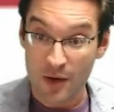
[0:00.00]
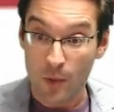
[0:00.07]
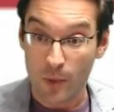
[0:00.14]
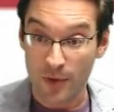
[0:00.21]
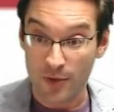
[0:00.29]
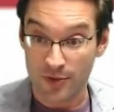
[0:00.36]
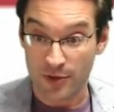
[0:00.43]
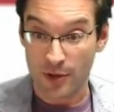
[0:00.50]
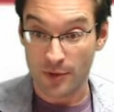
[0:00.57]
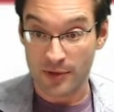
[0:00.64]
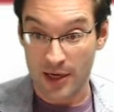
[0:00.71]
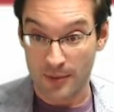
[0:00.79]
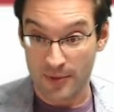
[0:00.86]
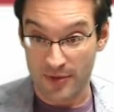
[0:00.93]
1, 0
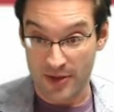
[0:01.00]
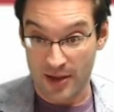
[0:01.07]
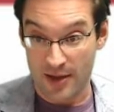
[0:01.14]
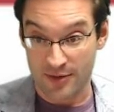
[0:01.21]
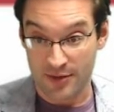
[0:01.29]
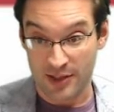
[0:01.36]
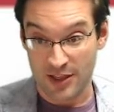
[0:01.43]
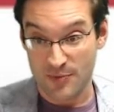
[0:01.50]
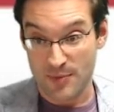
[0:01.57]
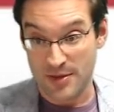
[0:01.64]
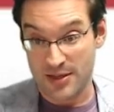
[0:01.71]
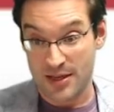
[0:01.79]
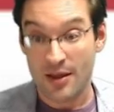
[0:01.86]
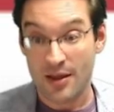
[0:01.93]
dotted with di is going to give me
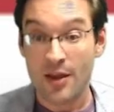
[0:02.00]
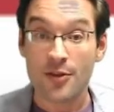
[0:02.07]
d.